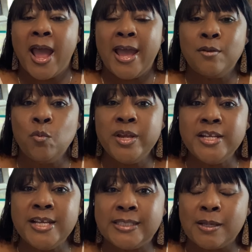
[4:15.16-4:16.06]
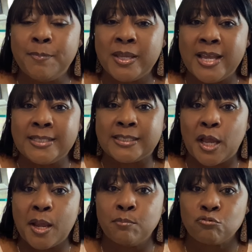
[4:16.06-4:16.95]
And we need to begin
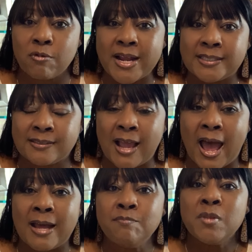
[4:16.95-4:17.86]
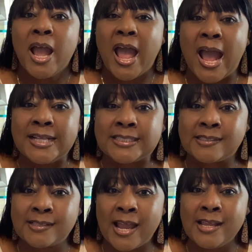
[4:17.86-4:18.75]
to embrace that and
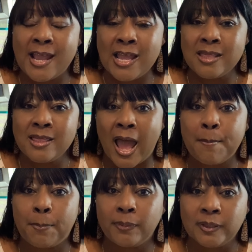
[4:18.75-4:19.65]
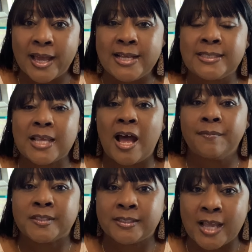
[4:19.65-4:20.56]
stay in that place
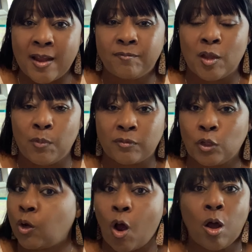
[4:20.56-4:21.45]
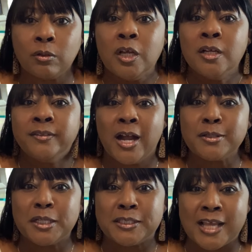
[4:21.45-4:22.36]
of safety with the Lord. Oh,
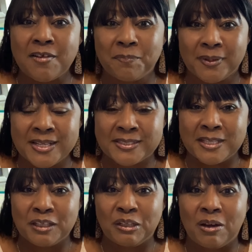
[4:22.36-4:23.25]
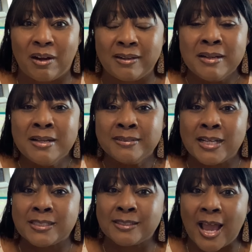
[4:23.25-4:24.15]
there's a safe place in the Lord.
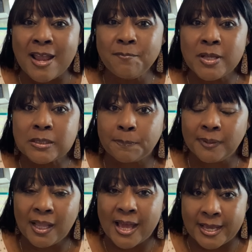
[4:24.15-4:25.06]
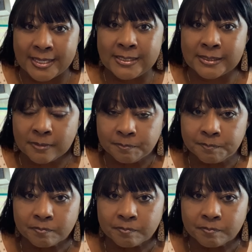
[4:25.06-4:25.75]
The safest place